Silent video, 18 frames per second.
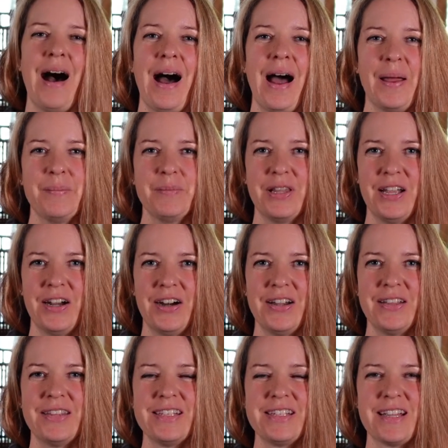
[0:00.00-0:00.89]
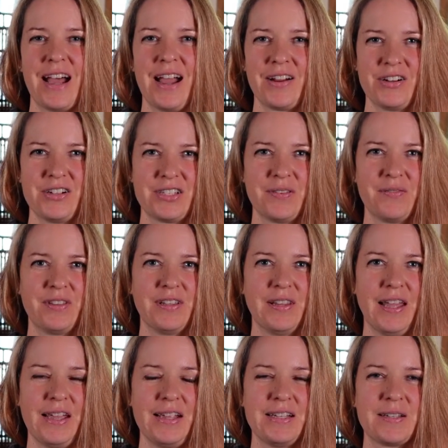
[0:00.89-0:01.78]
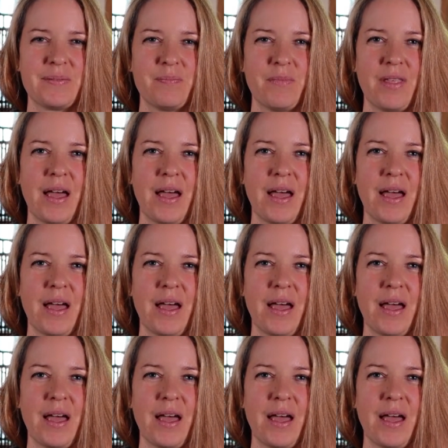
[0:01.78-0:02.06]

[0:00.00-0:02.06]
I'm Laara, the Tigress of the Light.